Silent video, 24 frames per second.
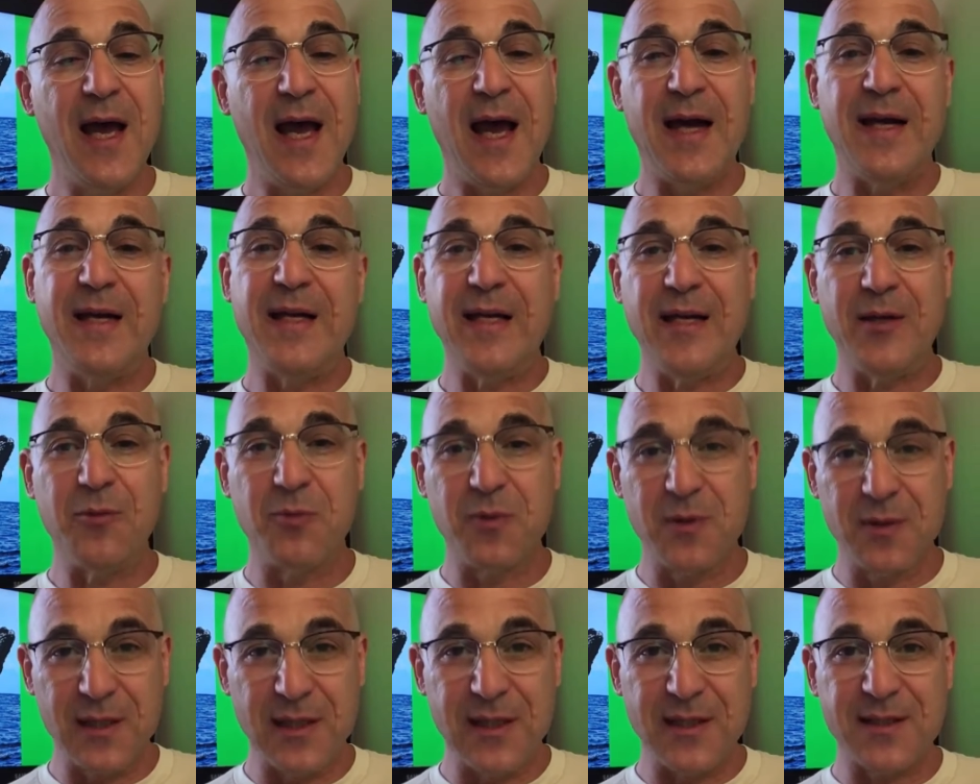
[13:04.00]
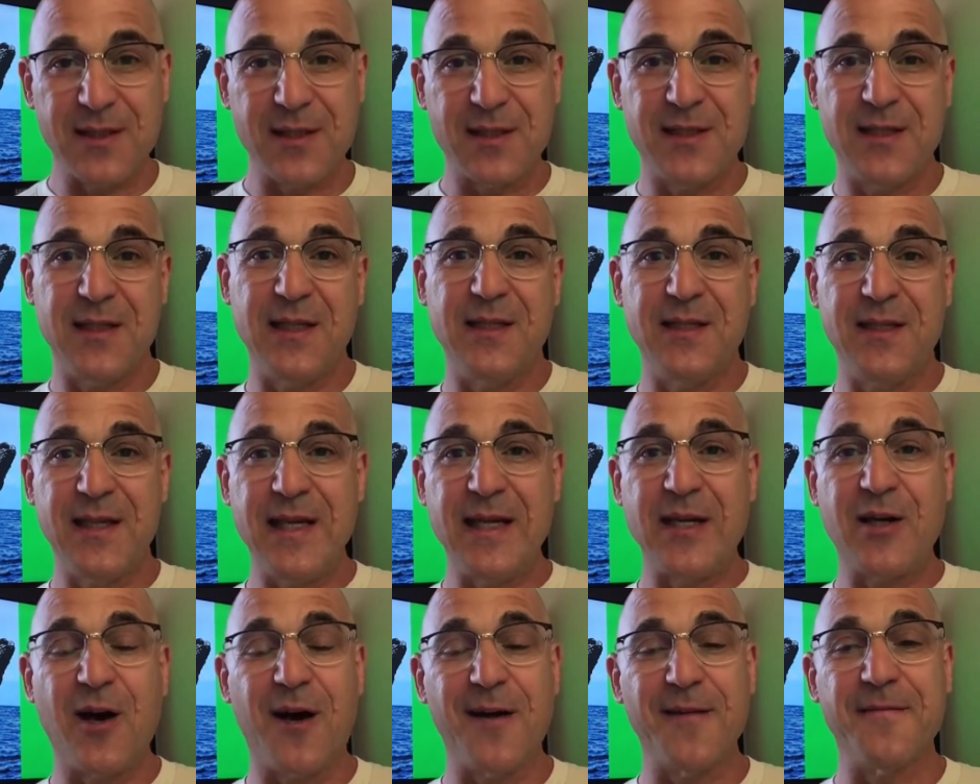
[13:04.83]
And he released a CD
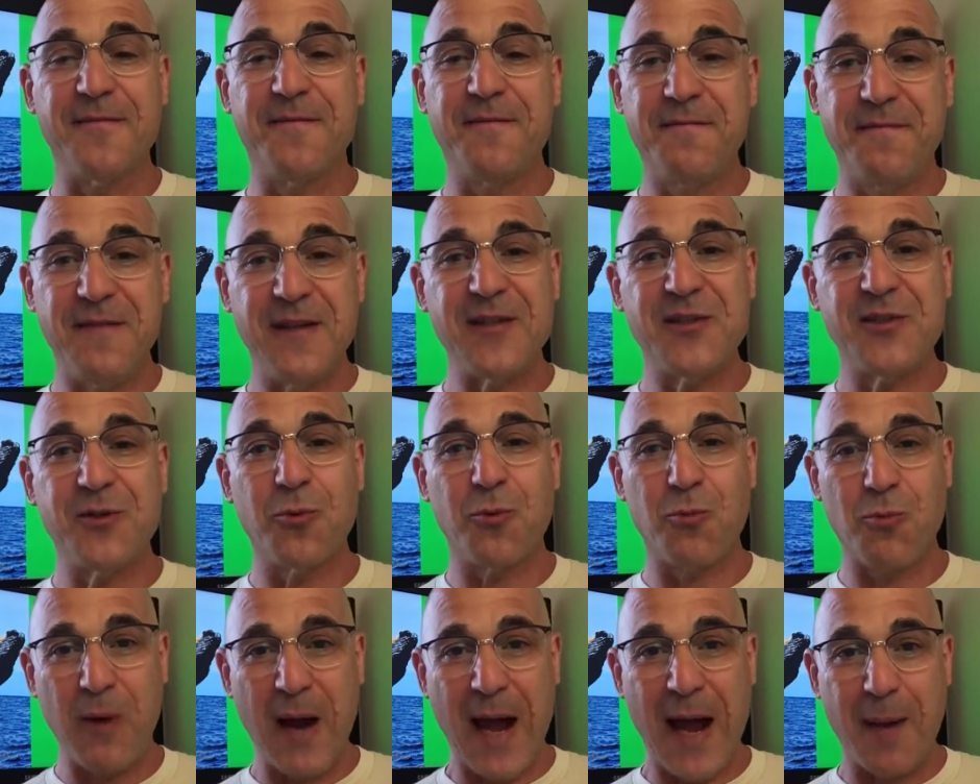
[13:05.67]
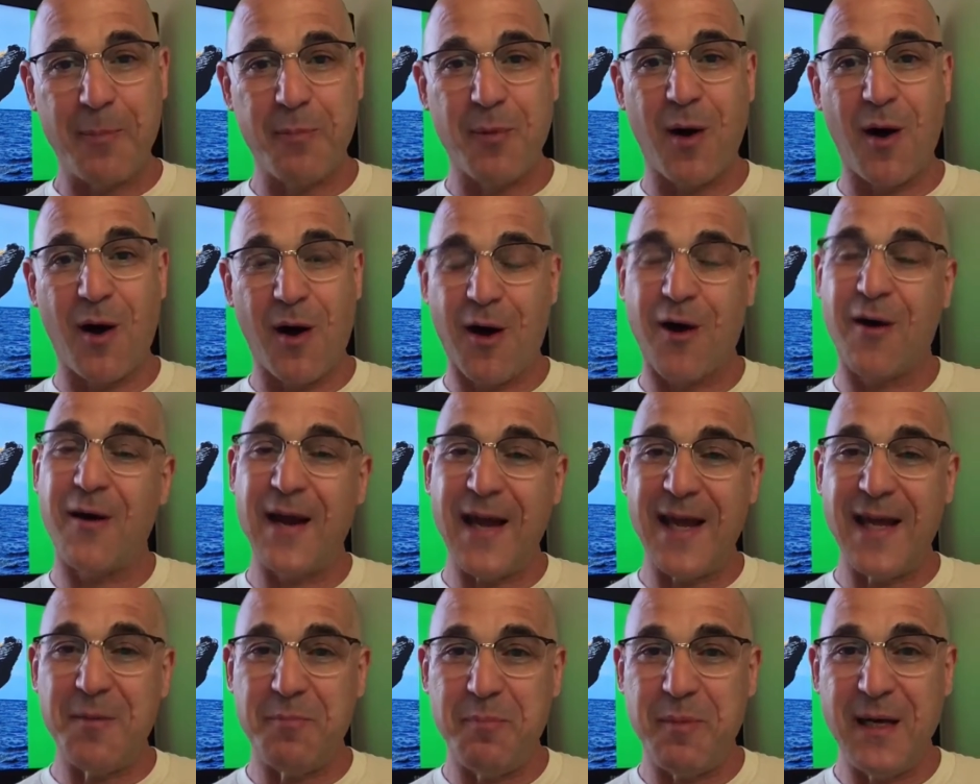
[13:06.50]
called Fish Rap,
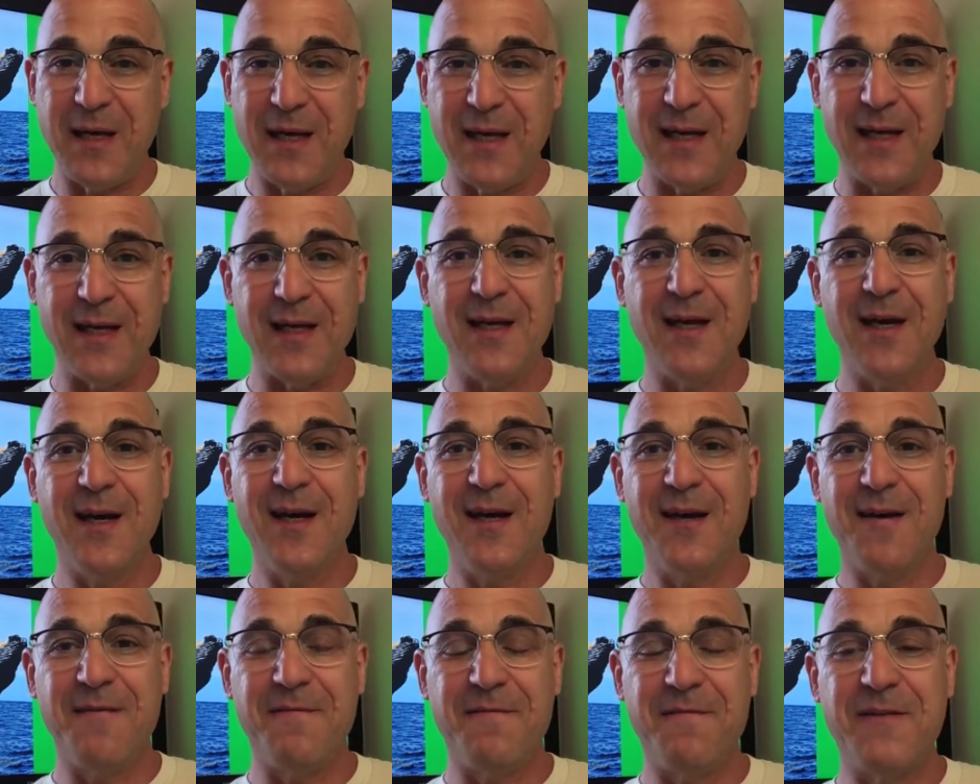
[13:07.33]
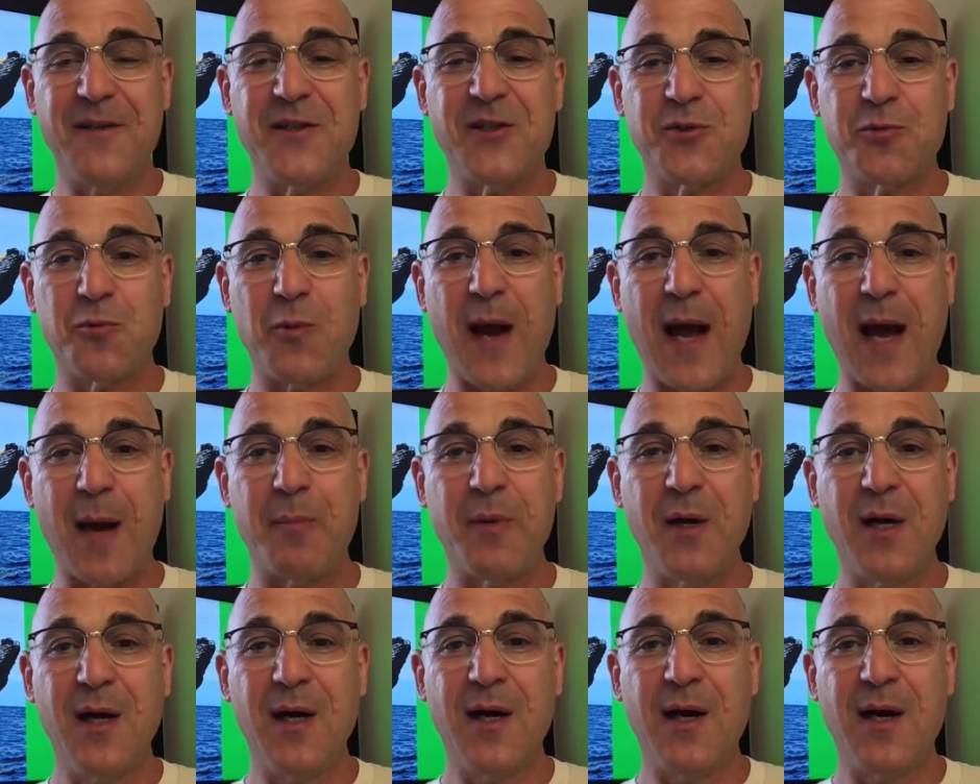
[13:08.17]
R-A-P, Fish Rap,